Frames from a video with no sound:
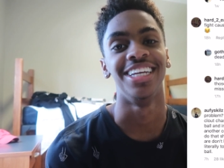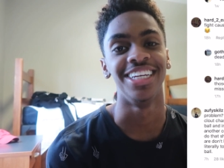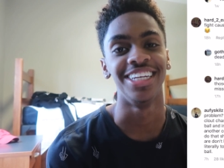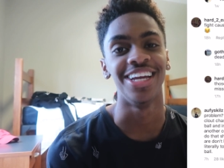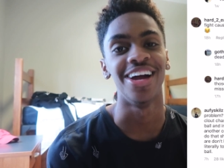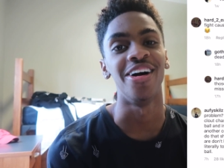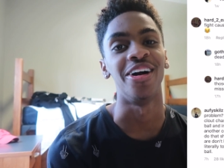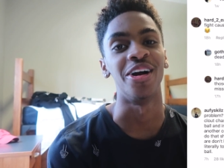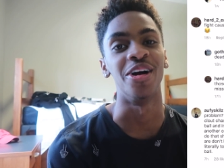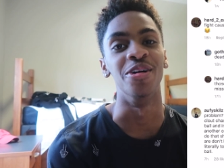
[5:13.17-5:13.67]

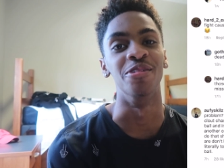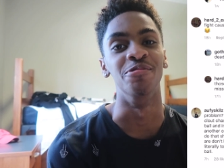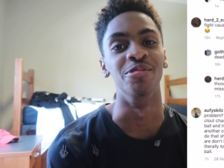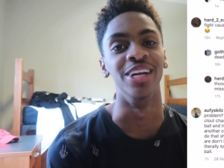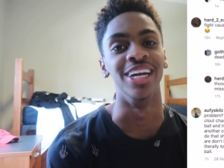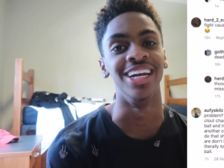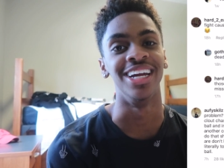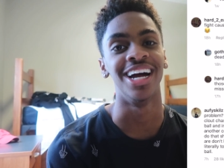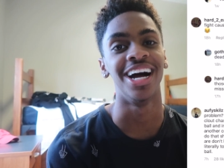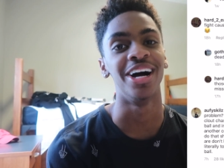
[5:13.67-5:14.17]
Y'all know
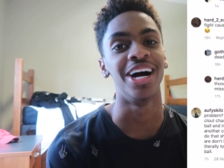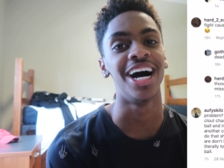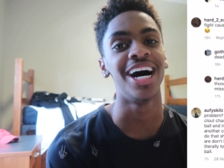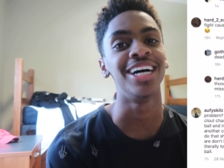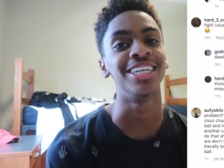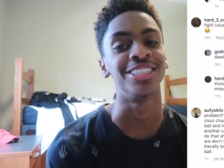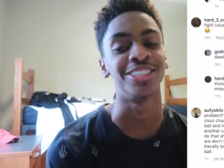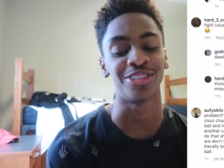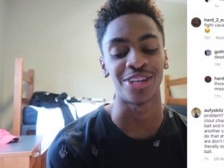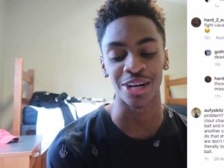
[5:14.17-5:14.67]
me.
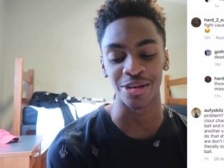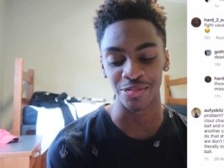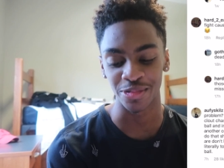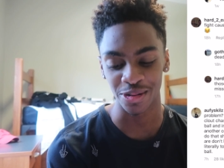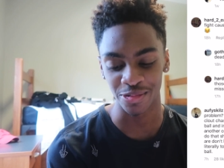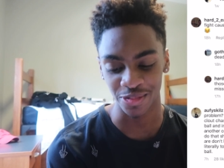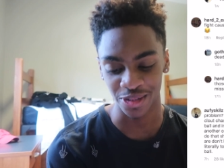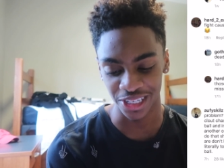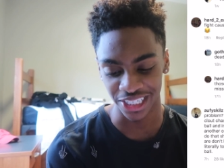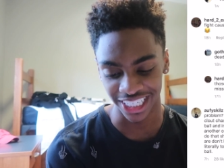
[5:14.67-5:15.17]
I will strap
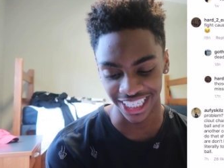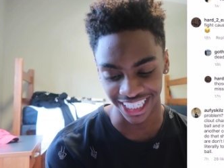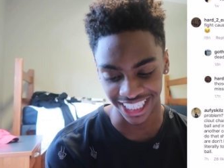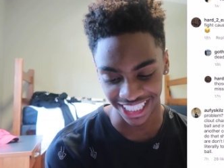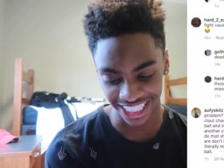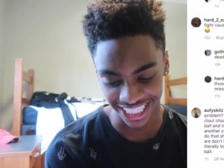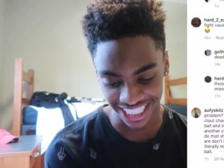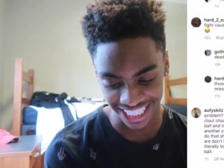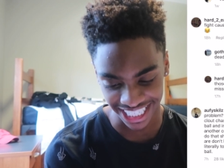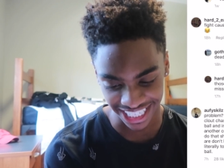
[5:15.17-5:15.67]
up on D.
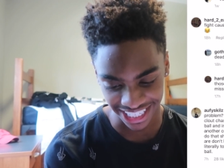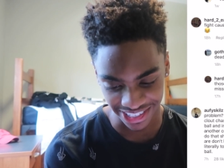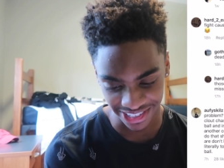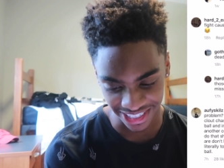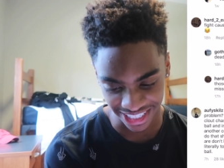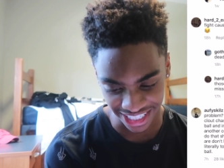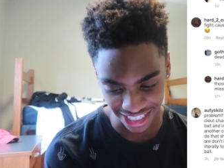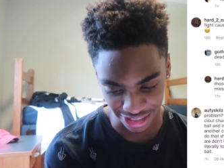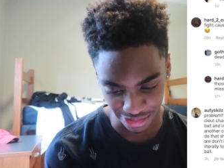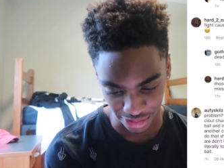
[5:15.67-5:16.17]
Let's see
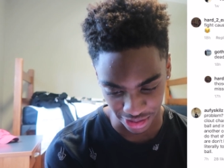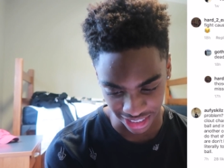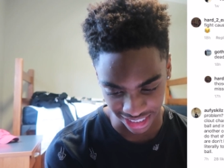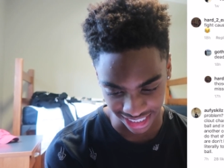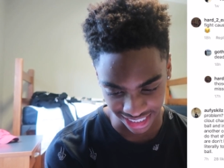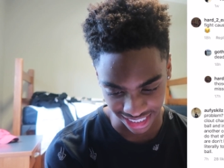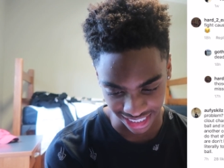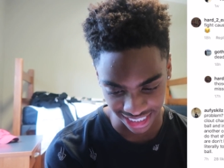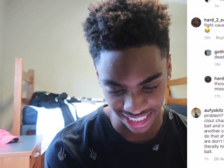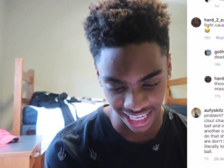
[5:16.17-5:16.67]
who's this
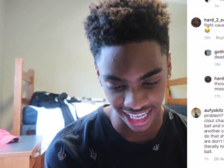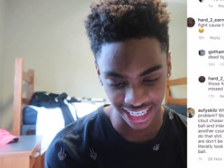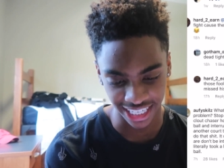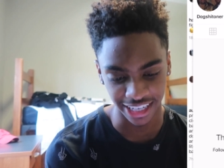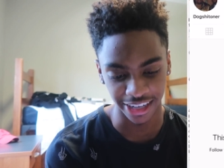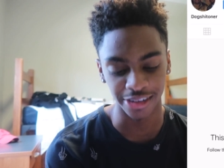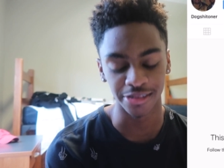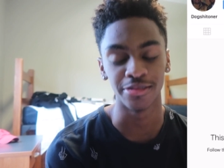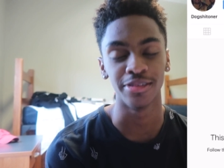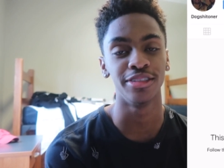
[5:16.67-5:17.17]
person because I
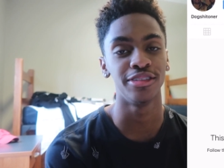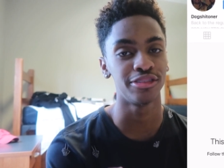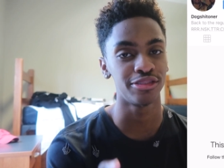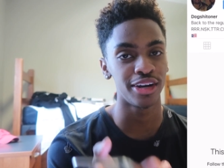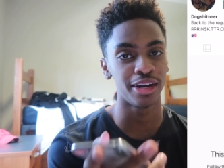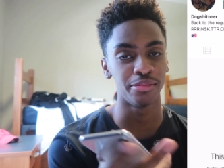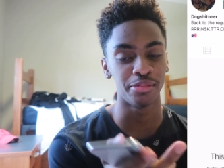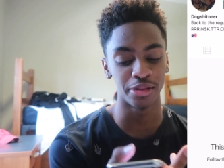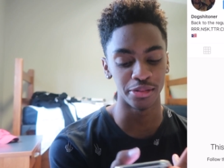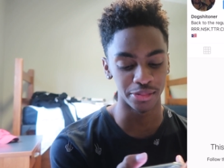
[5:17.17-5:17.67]
definitely
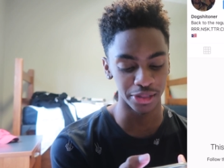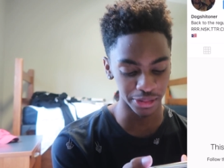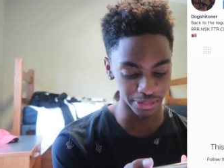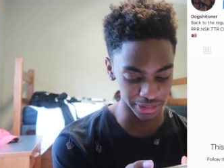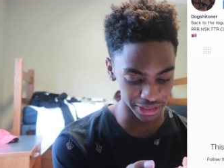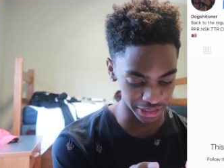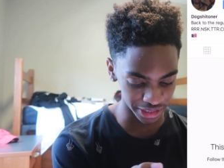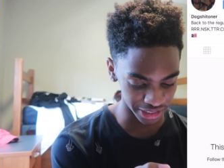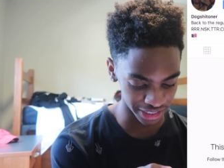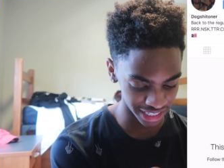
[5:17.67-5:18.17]
strap him up
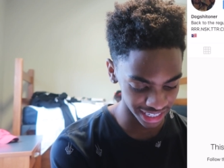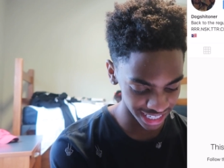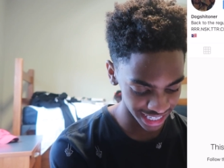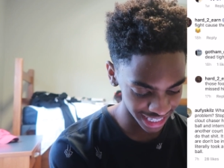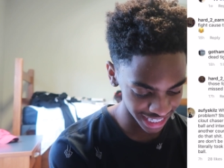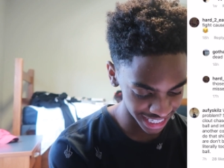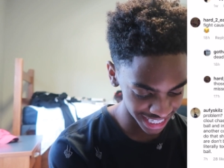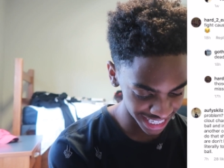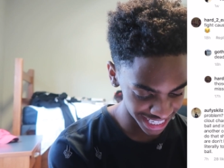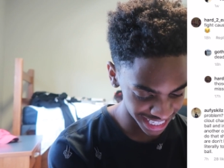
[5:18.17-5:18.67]
too.
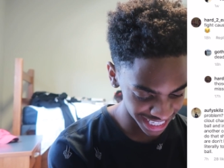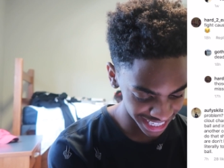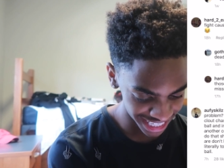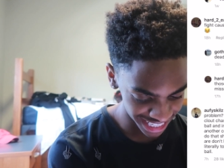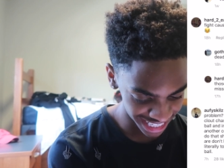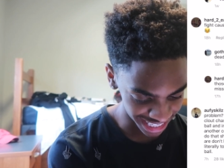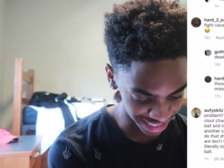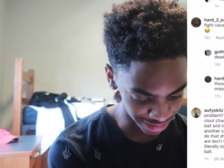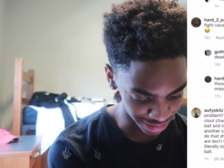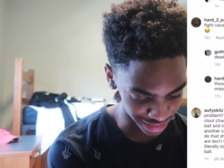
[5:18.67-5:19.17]

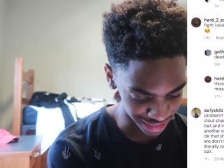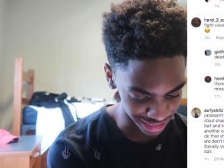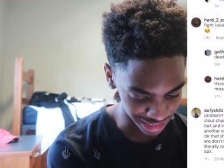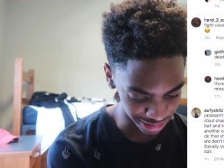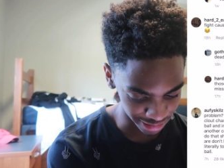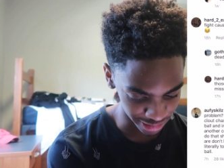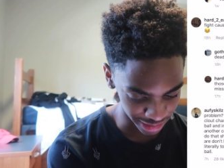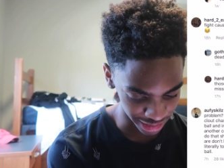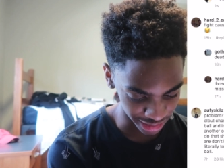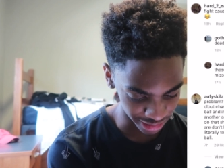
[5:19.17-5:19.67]
What do
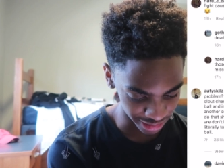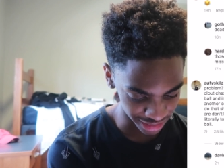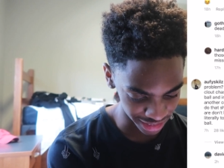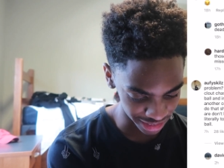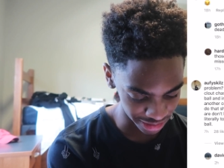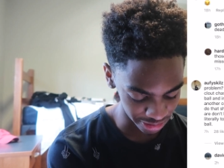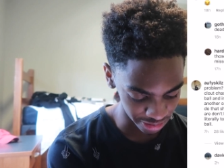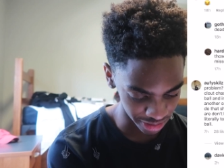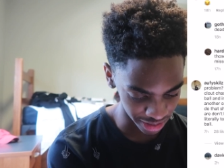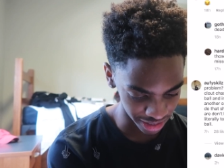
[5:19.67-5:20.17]
you mean?
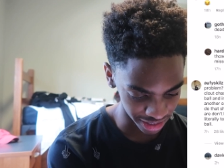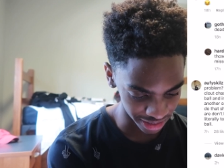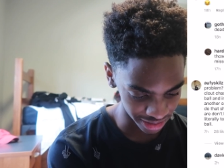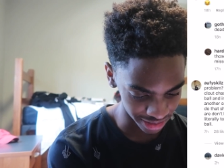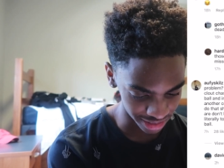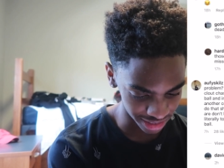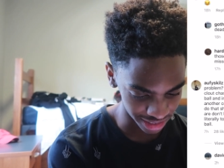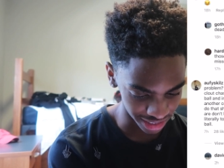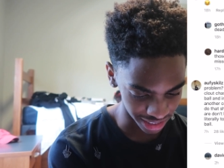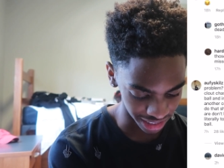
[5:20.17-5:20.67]
What's the
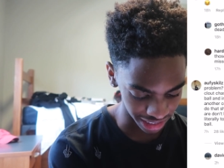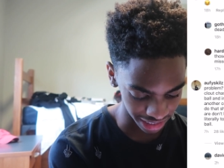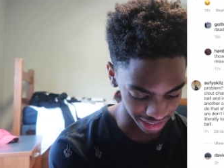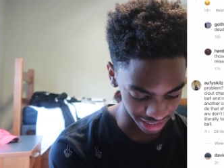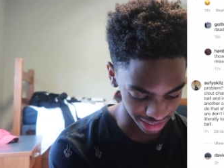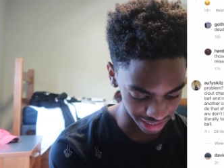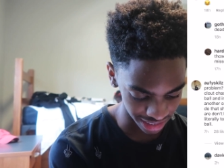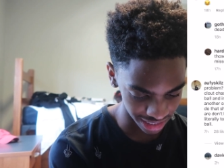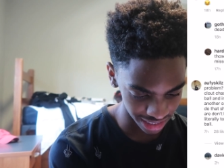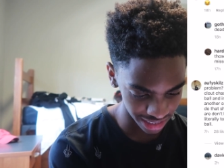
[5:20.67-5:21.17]
problem? Uh,